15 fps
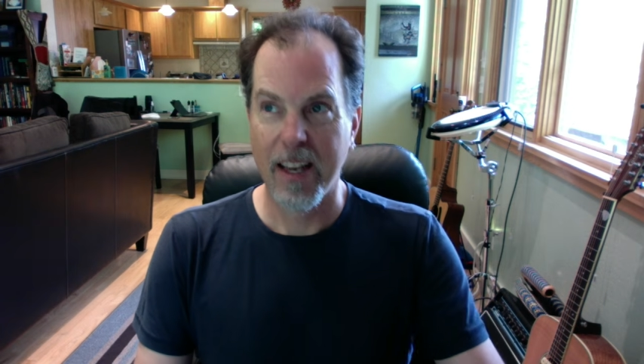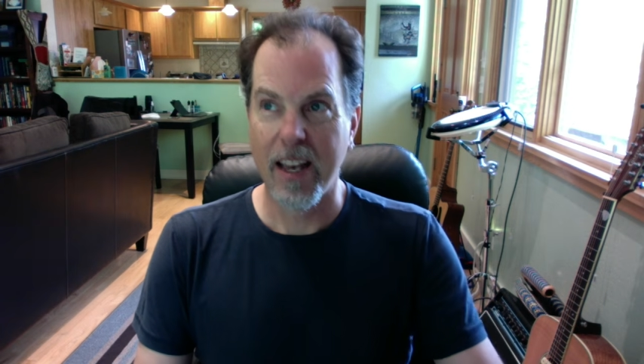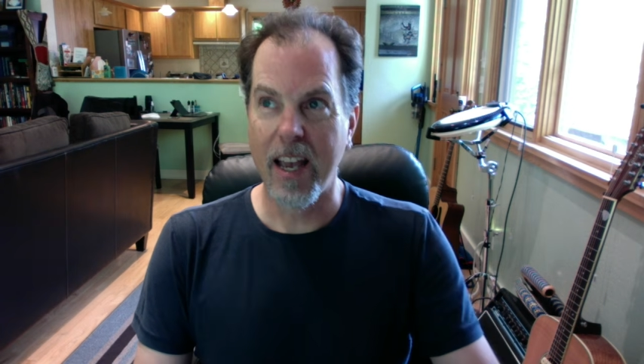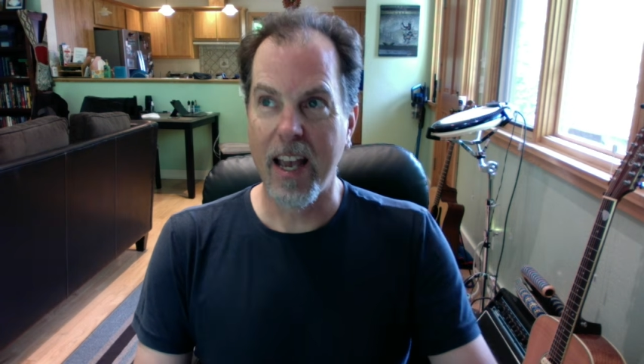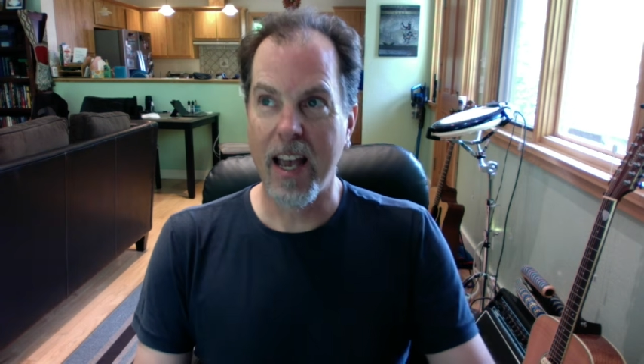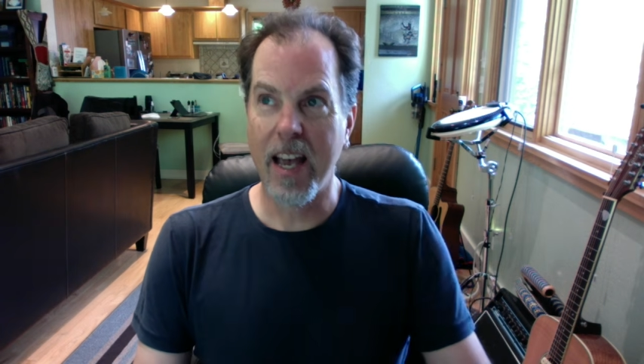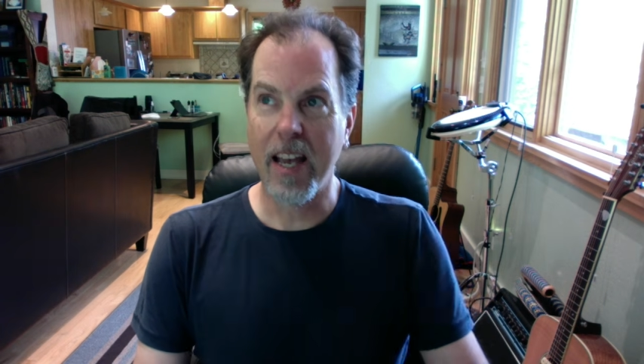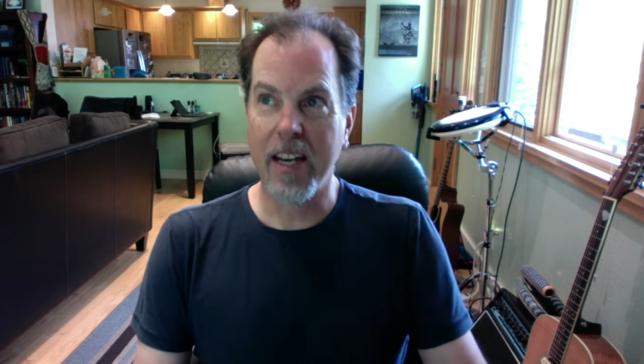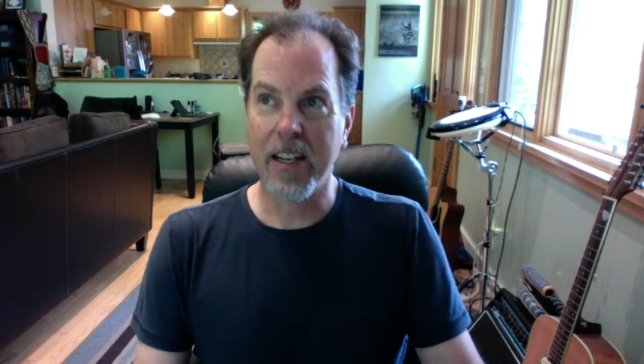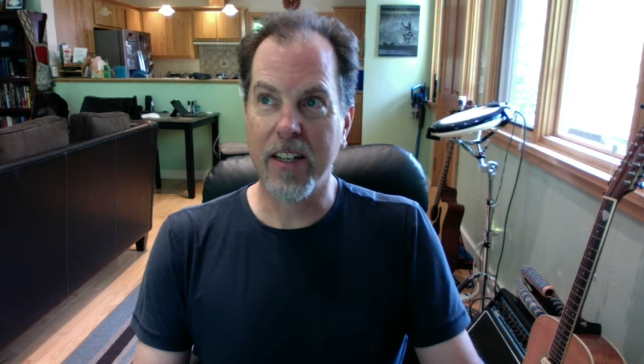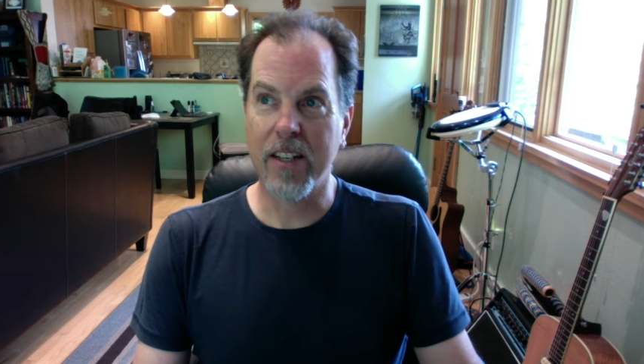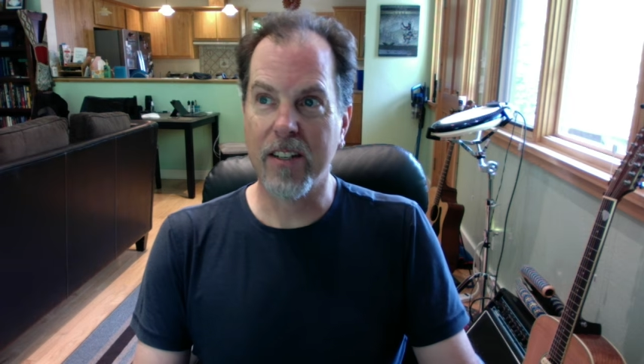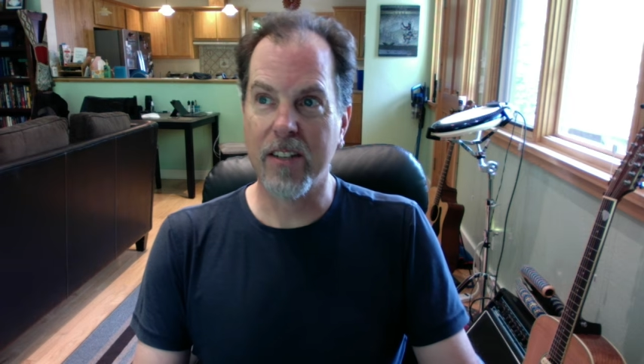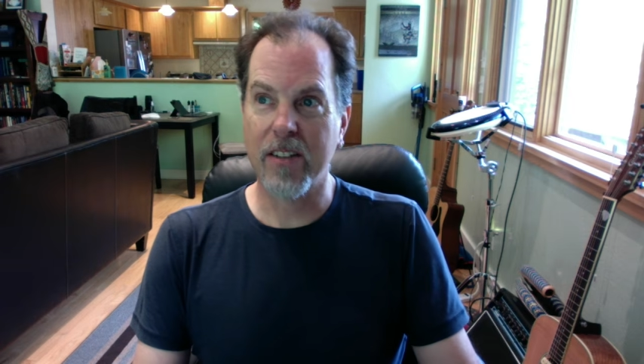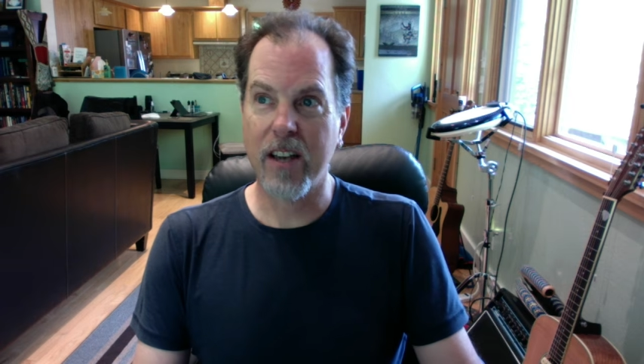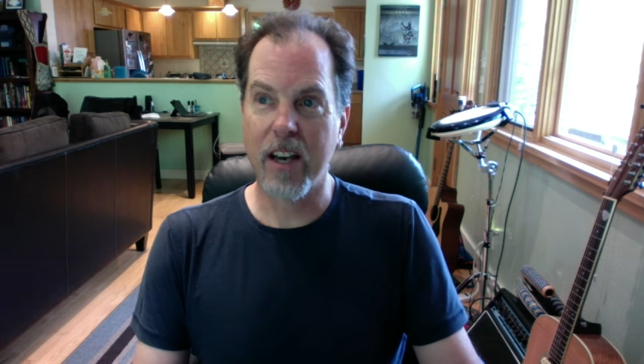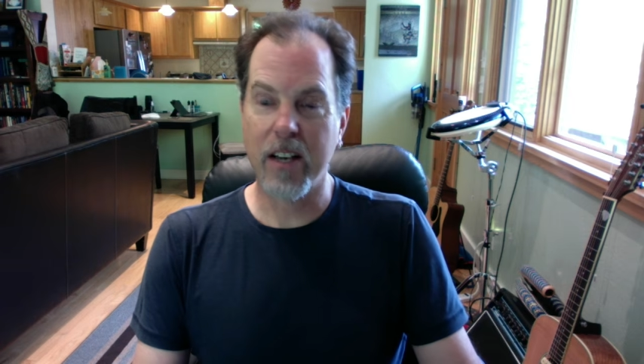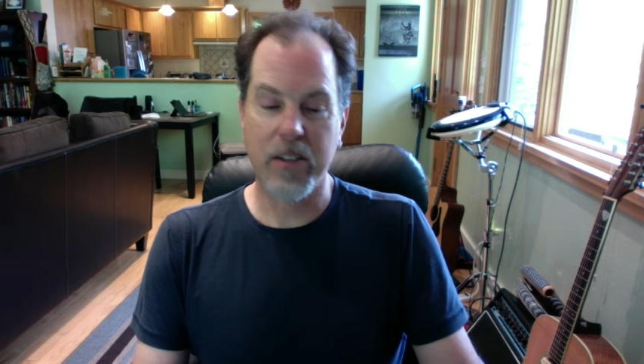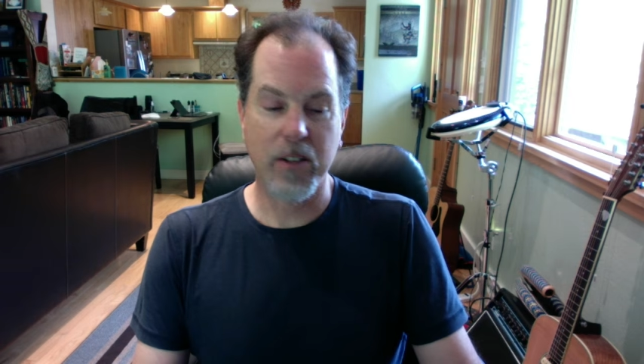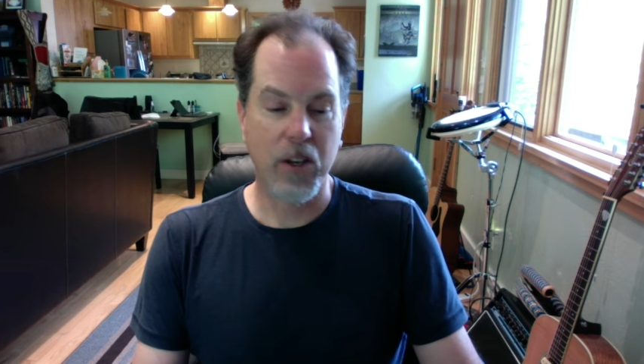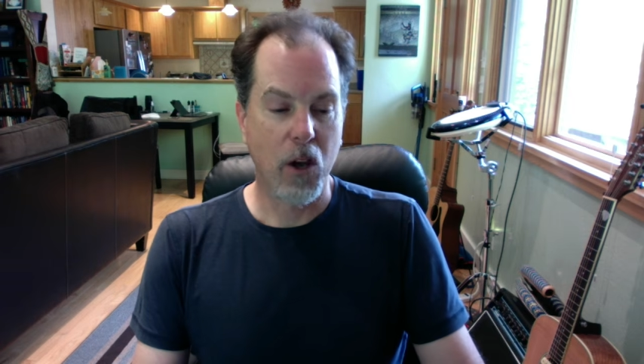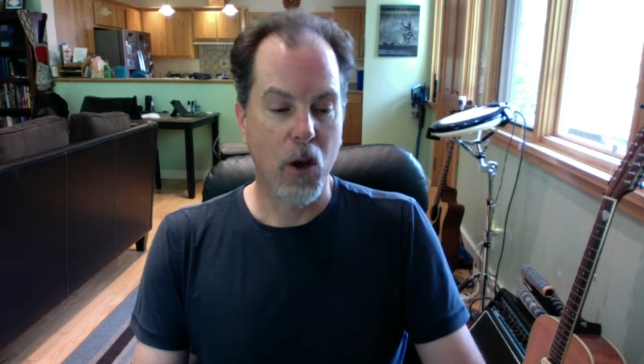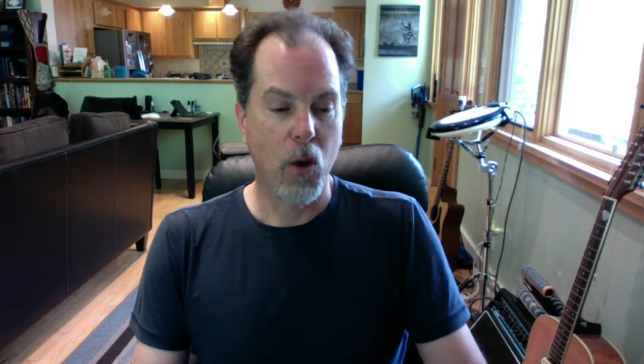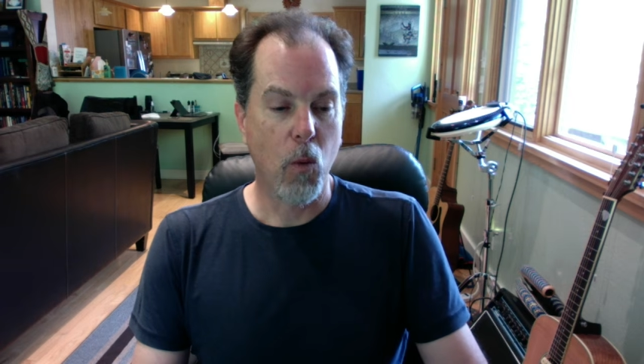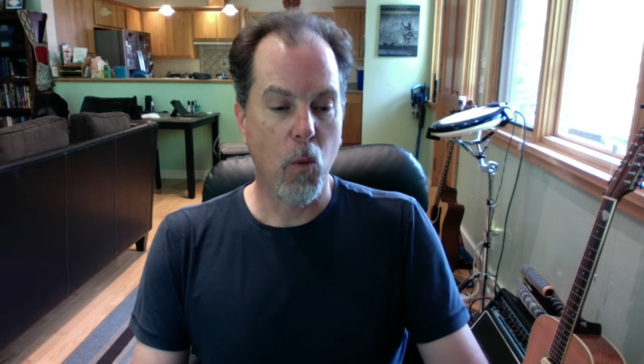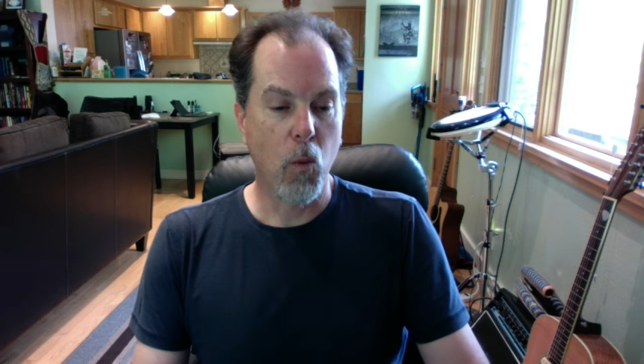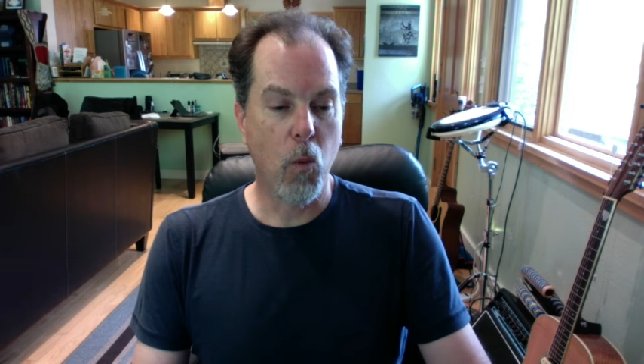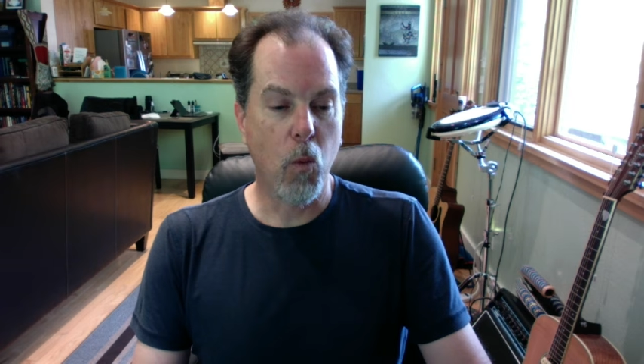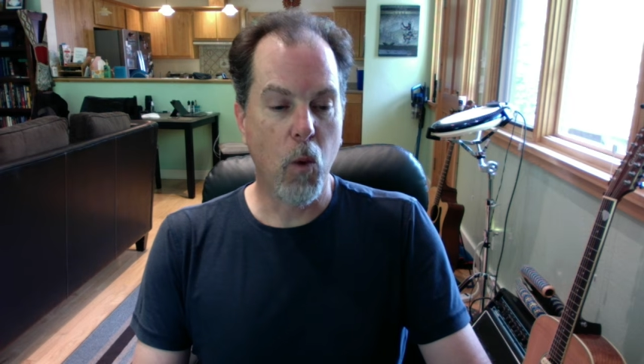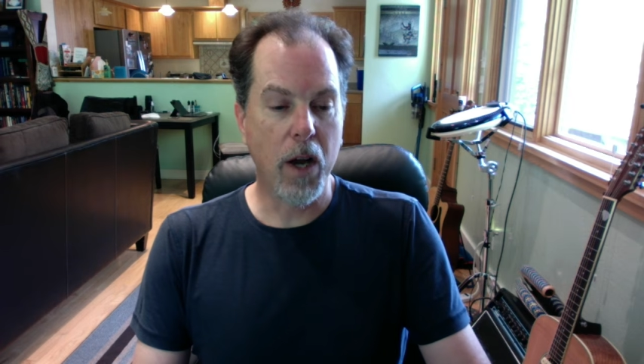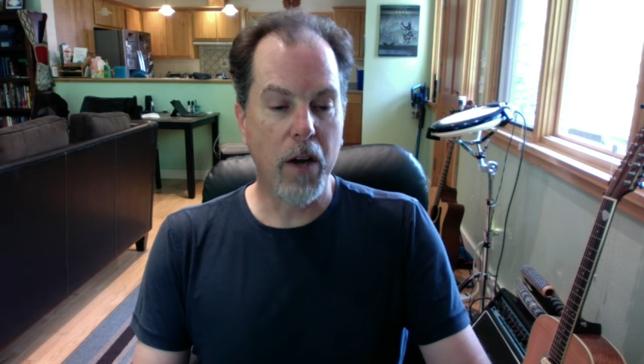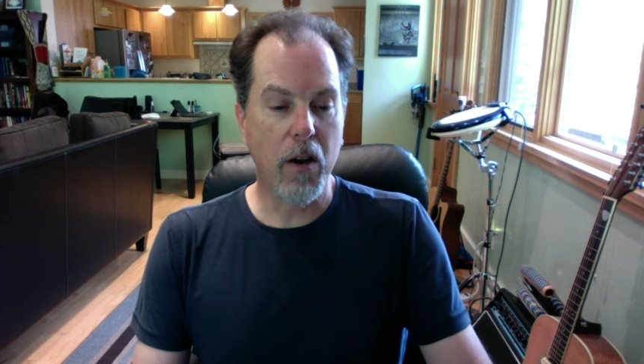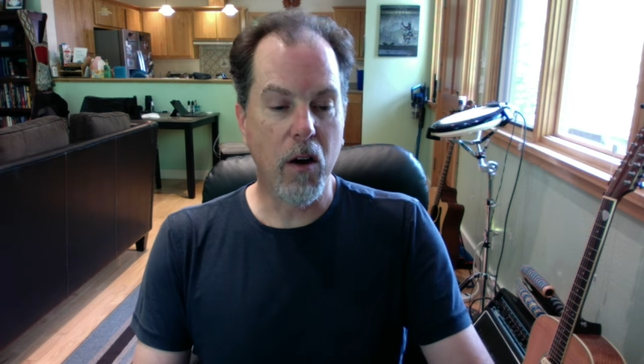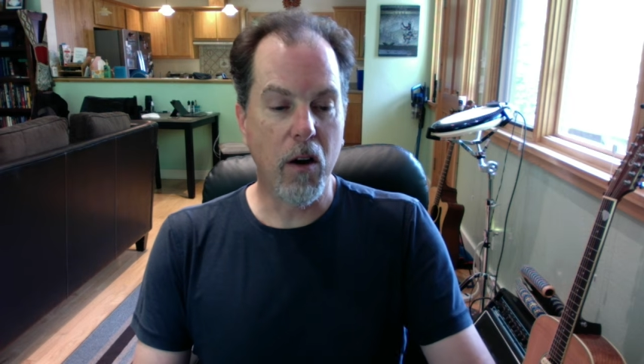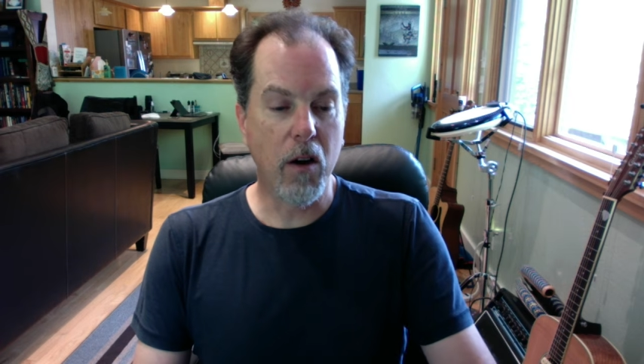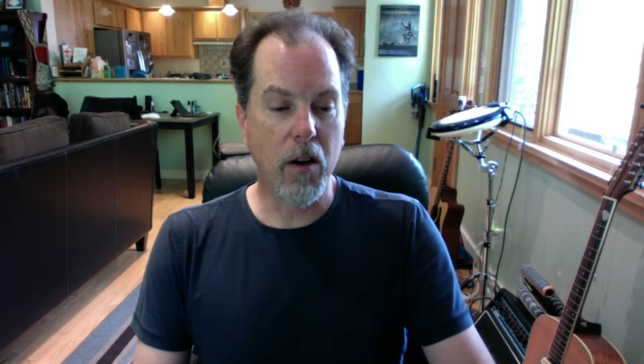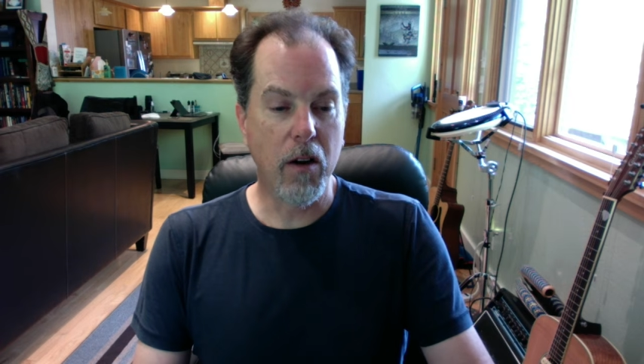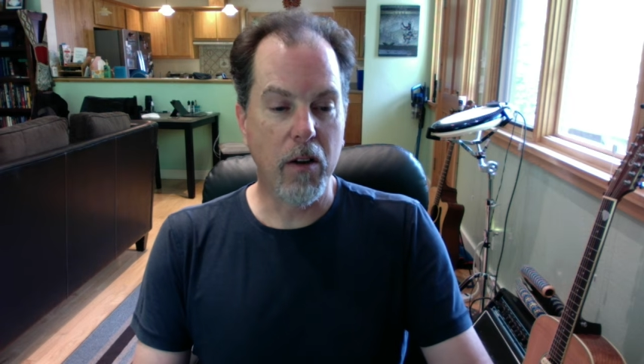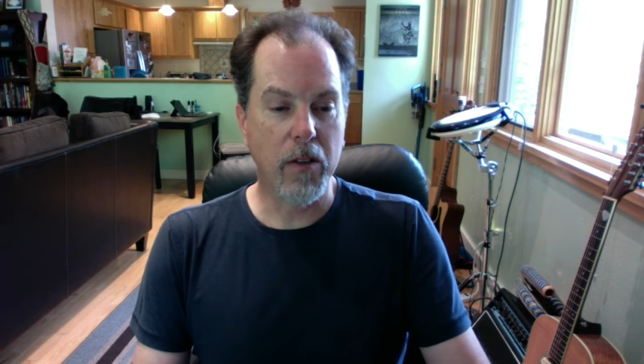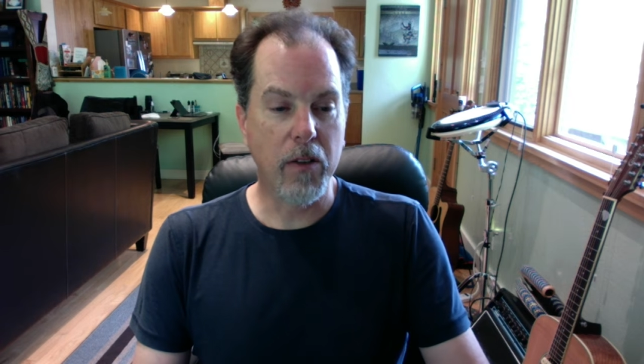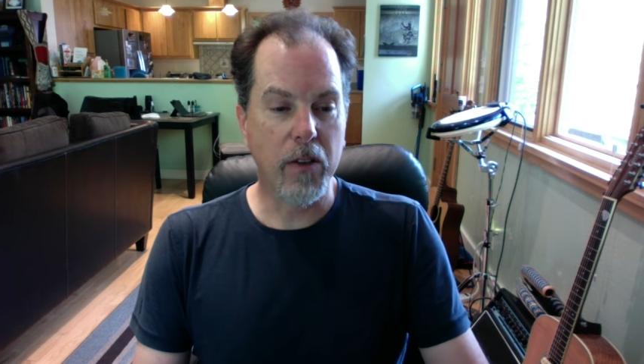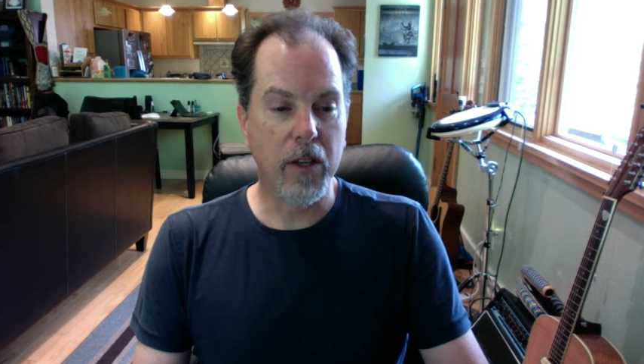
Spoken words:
and discuss what are